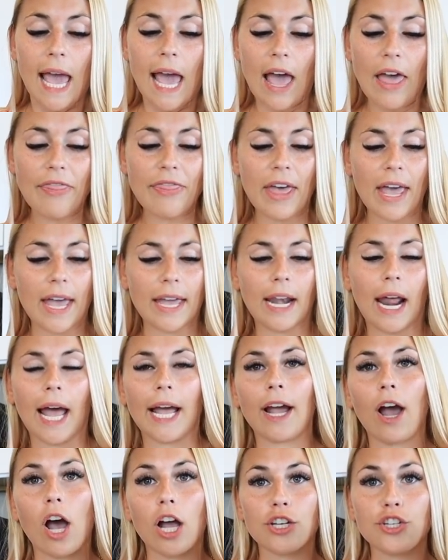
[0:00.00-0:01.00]
And then
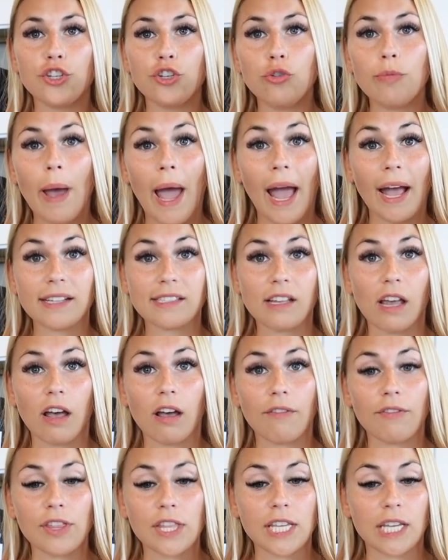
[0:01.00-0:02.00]
I got two bags
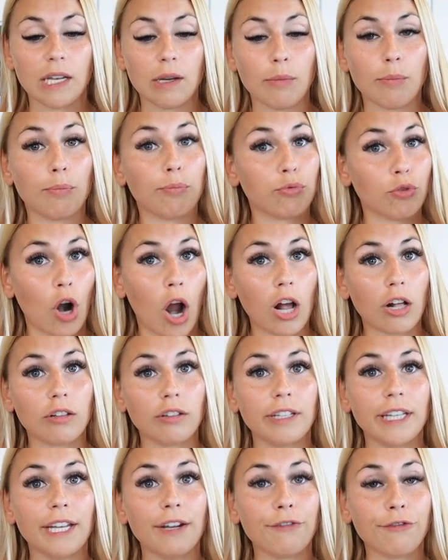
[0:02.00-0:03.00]
of the
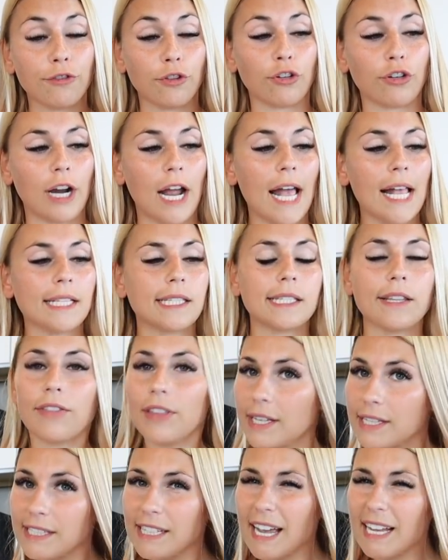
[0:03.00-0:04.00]
broccoli florets.
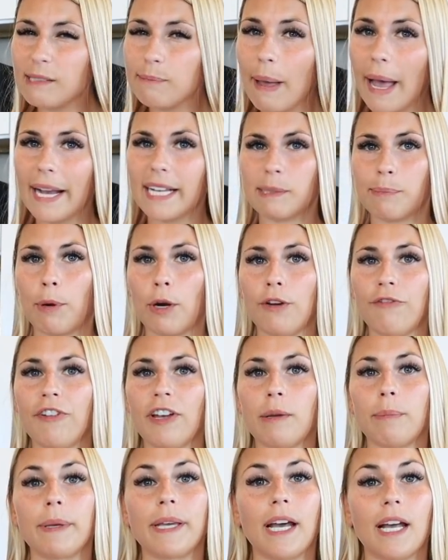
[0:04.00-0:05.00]
This size bag is
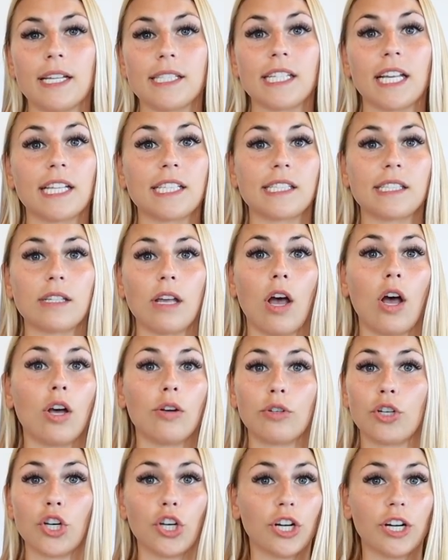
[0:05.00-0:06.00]
perfect because it's
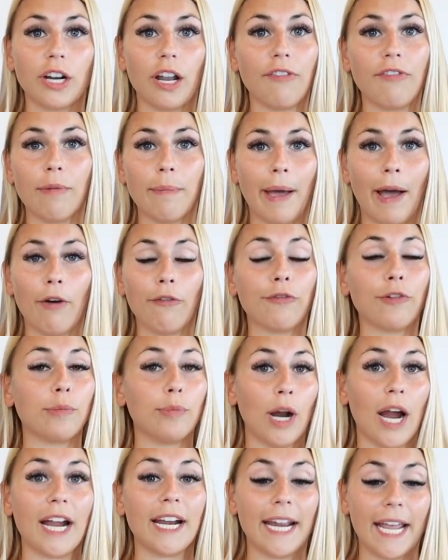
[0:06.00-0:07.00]
a good enough amount for
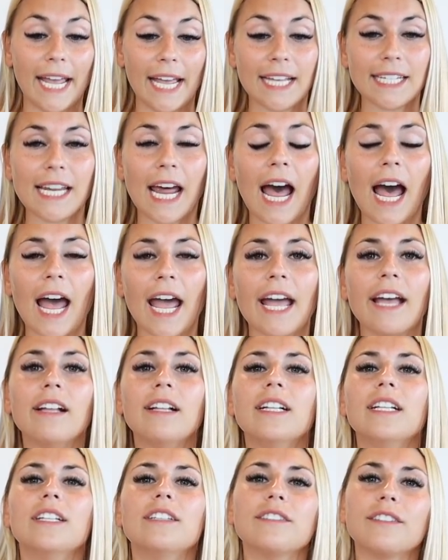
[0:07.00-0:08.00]
Brian and I.
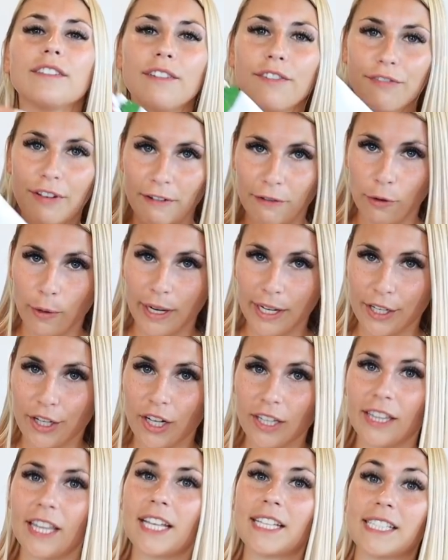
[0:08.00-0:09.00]
Favorite way to
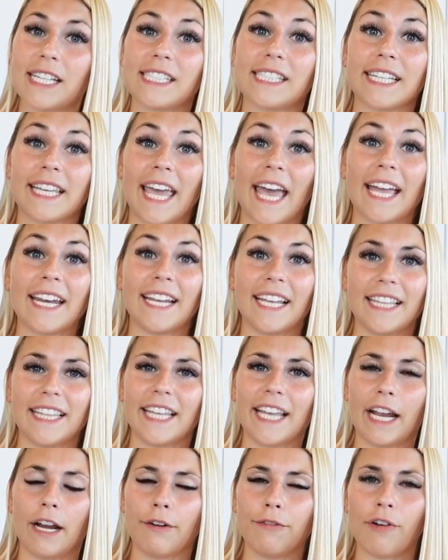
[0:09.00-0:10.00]
cook this is again in
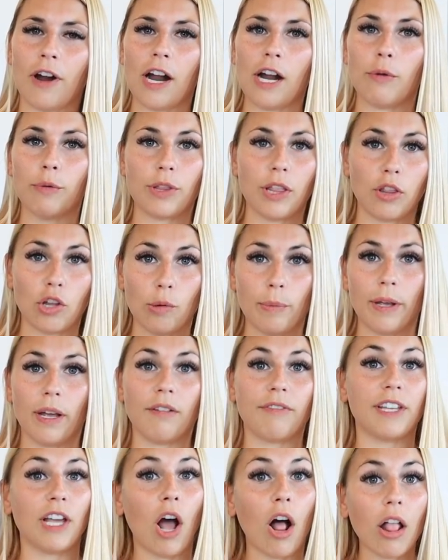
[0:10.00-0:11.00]
the air fryer with a little bit
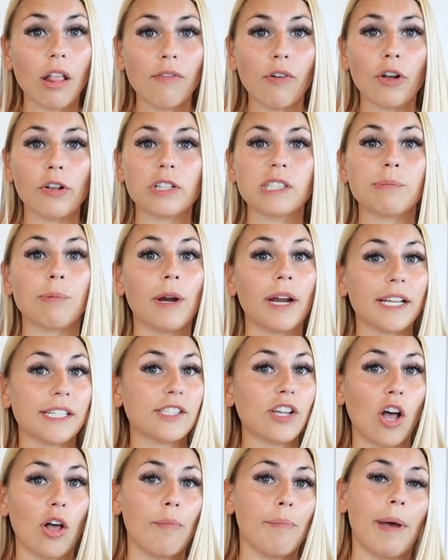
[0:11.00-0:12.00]
of the olive oil spray,
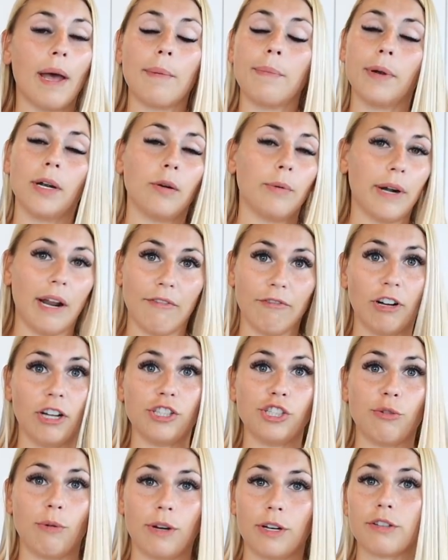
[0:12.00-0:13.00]
salt and pepper, whatever
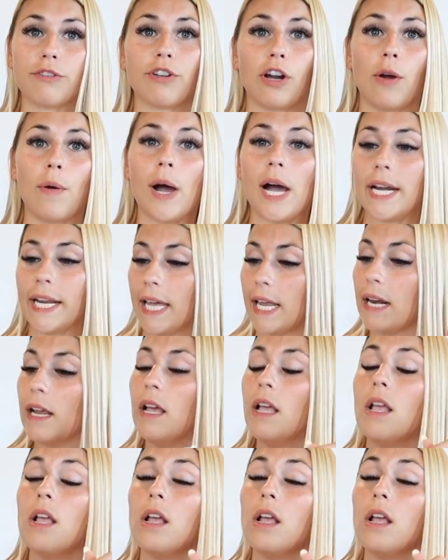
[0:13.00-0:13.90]
else you want to throw on it.